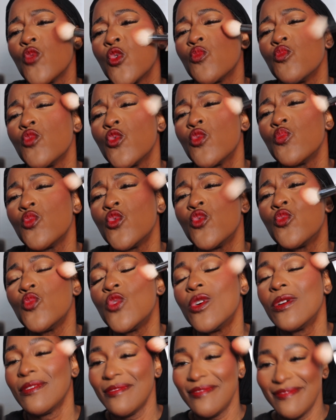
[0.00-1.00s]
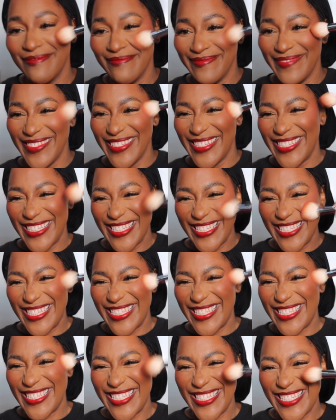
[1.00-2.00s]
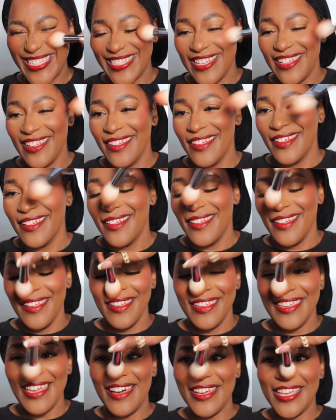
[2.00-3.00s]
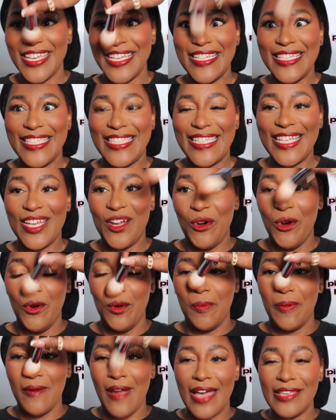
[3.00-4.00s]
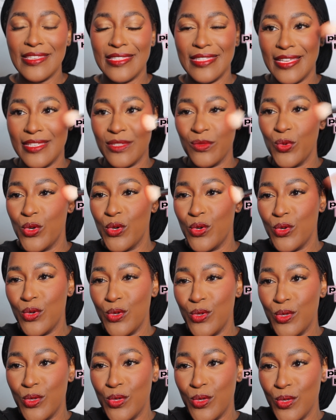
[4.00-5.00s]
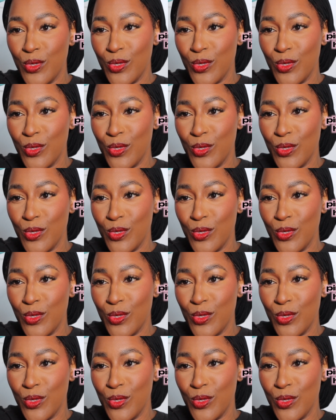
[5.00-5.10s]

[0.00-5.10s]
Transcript: that's old faithful. And so I was glad. But for those who know.